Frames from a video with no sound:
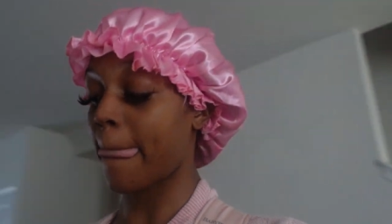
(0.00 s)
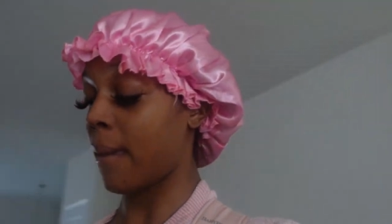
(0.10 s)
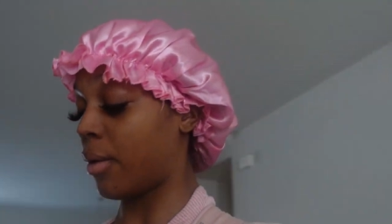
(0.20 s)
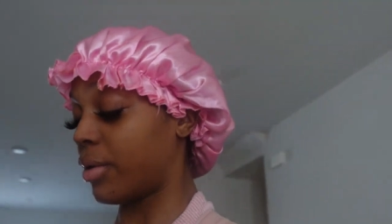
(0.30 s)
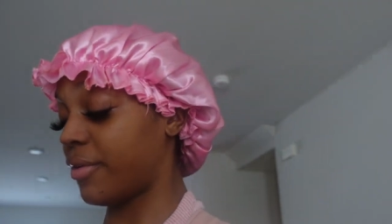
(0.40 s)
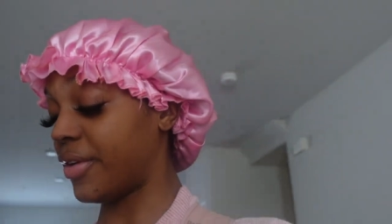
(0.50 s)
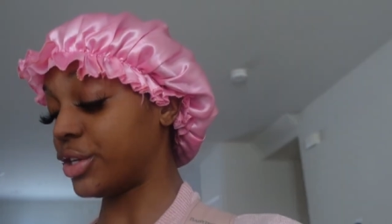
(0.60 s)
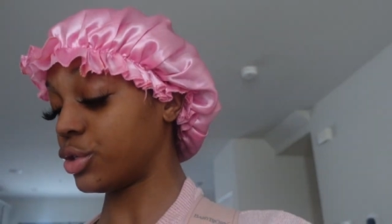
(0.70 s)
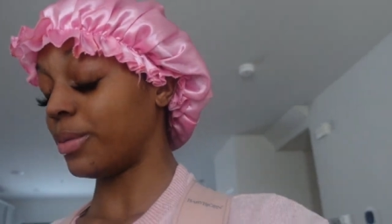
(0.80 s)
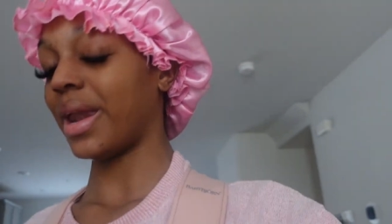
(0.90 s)
and go get a
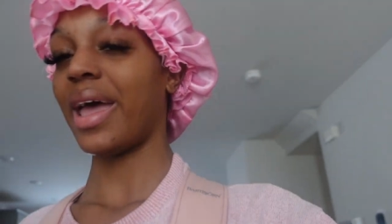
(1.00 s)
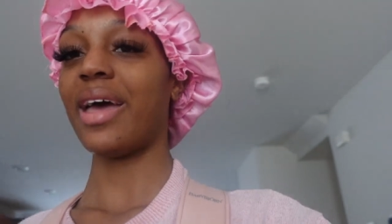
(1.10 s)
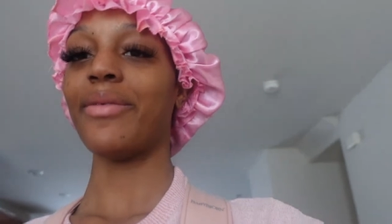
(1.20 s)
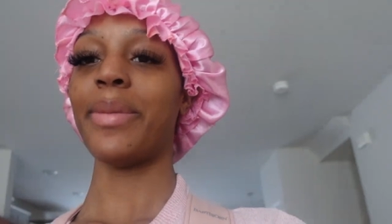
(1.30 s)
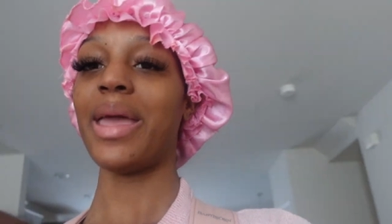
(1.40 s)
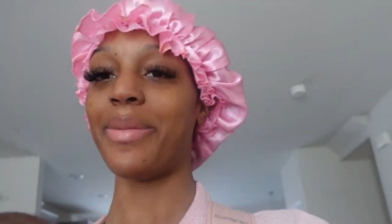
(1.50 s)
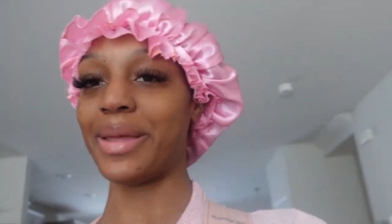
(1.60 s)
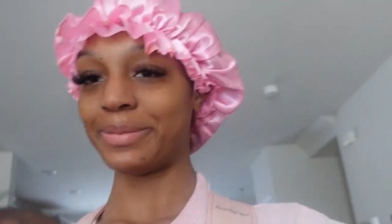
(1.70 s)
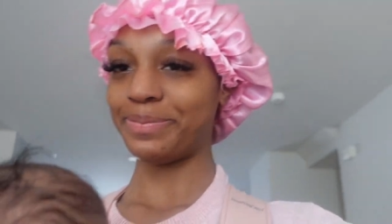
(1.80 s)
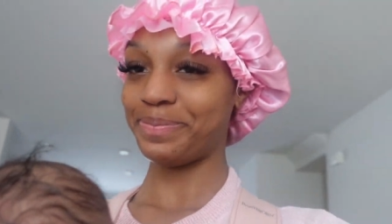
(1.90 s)
facial, but I have a
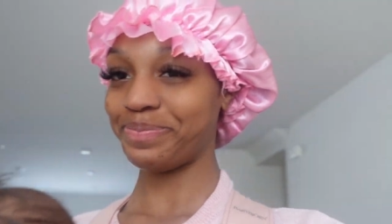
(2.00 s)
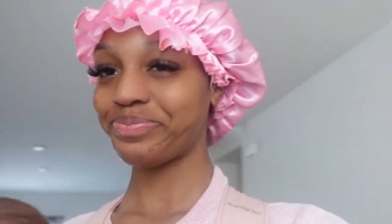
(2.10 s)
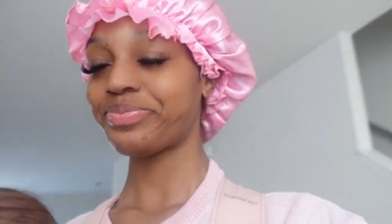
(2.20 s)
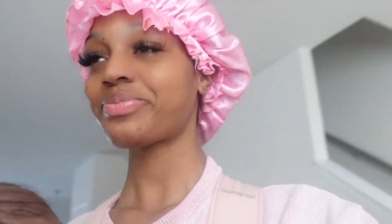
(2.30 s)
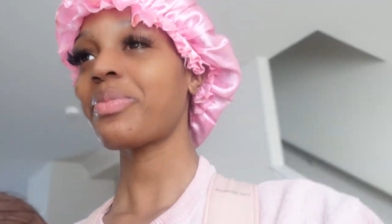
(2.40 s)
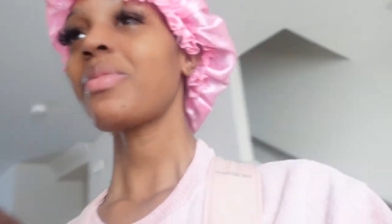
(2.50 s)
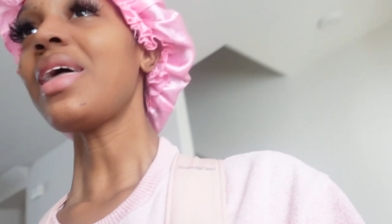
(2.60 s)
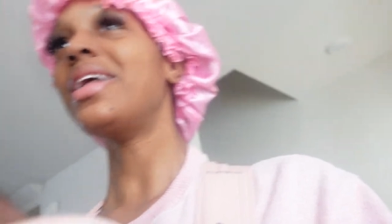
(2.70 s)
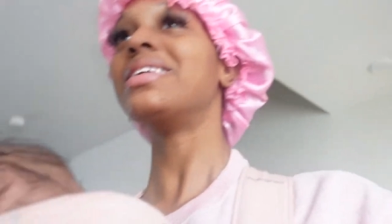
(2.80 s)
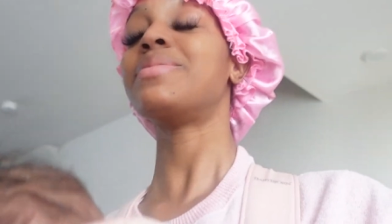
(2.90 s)
baby.
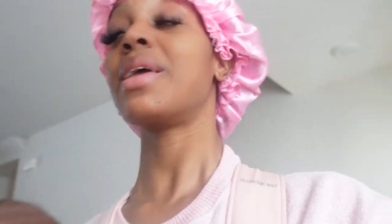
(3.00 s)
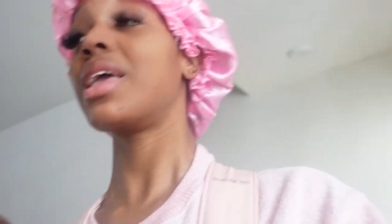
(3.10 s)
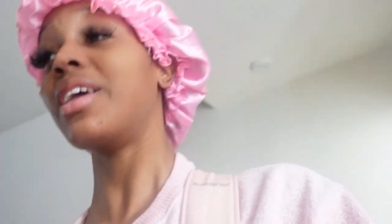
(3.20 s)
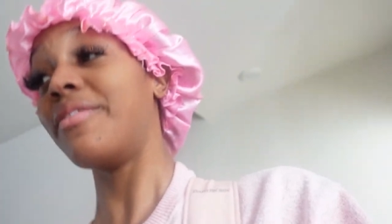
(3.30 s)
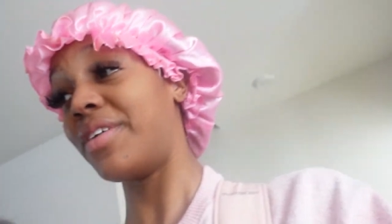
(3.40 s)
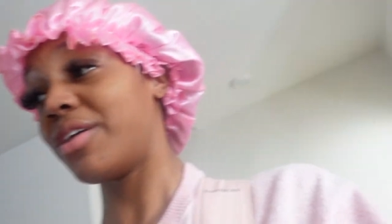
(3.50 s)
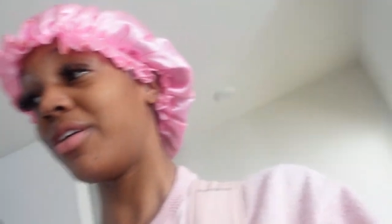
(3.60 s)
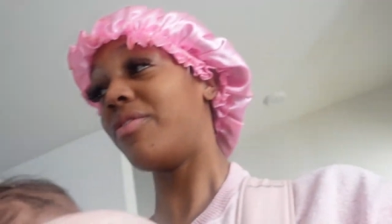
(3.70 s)
It's making it very,